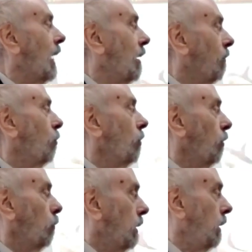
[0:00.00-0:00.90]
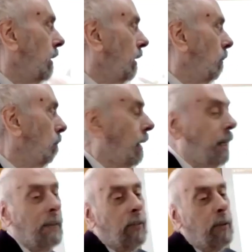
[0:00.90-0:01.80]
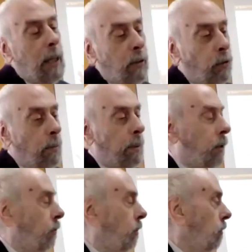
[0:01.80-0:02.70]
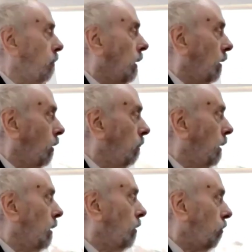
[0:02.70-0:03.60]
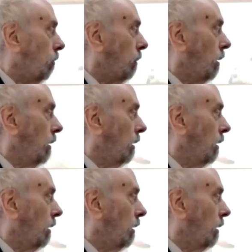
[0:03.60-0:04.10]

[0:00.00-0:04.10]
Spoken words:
arrive to this meaning by assimilation process, by compilation, by.